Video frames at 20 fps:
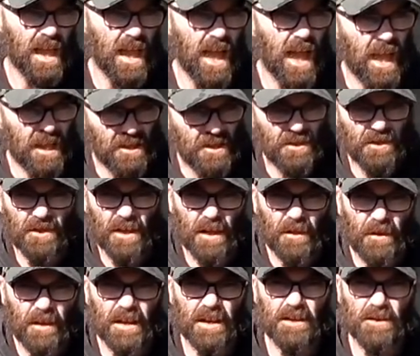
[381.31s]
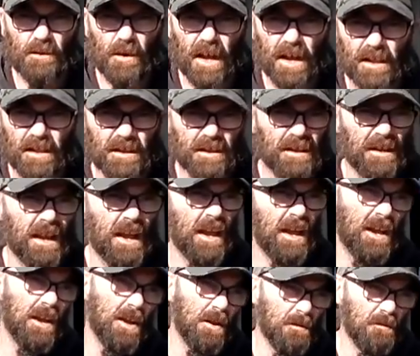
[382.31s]
and another thing as well,
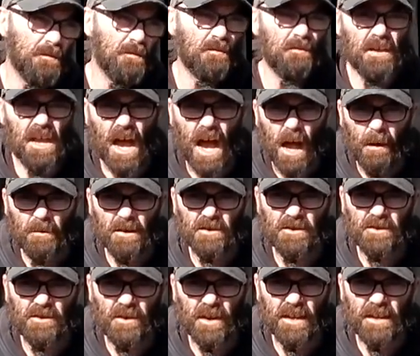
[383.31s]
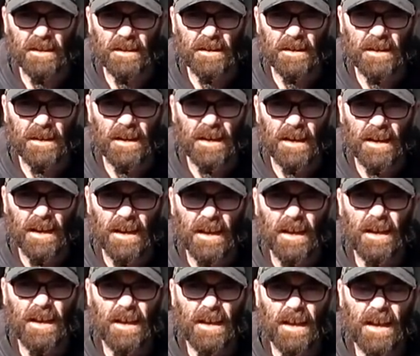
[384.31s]
my apple tree.
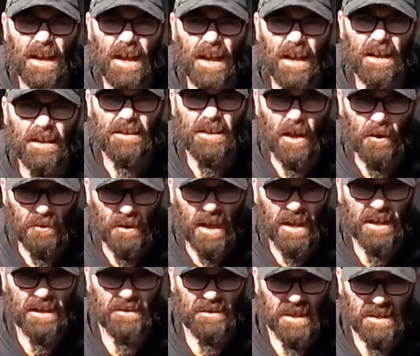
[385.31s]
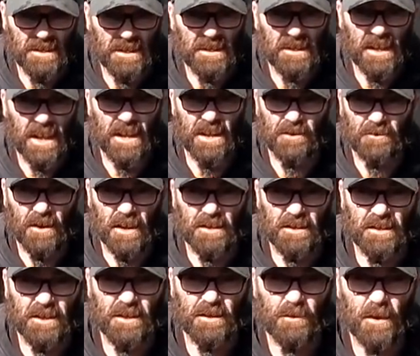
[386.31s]
Now that, this is
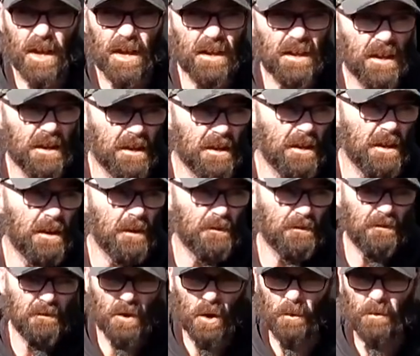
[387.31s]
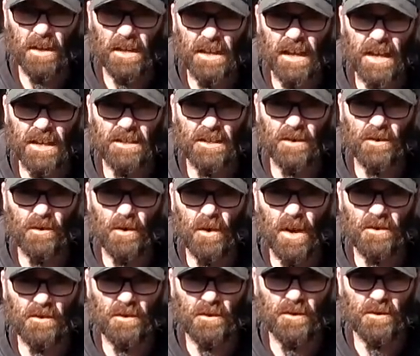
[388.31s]
interesting as well. A couple of years ago, I
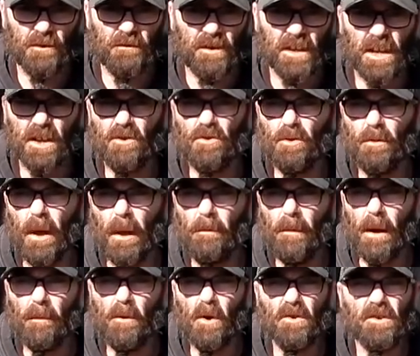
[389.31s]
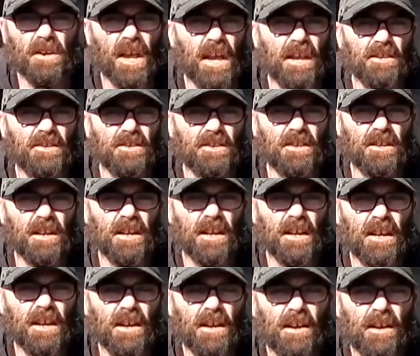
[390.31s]
don't know if you can remember, but Nigel,
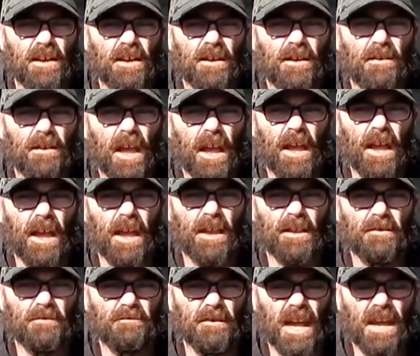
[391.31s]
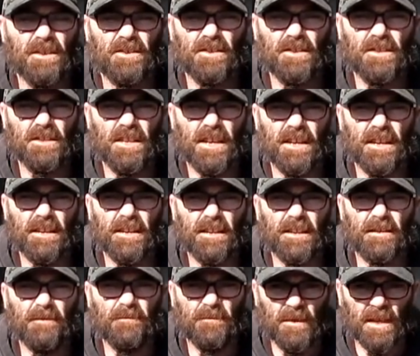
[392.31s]
uh, Nigel Deacon,
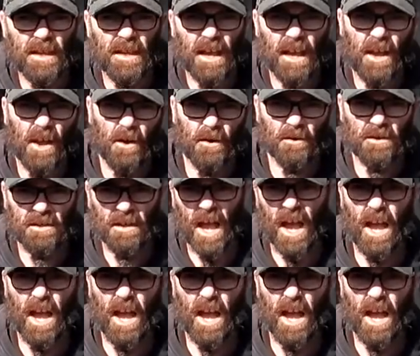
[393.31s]
who's an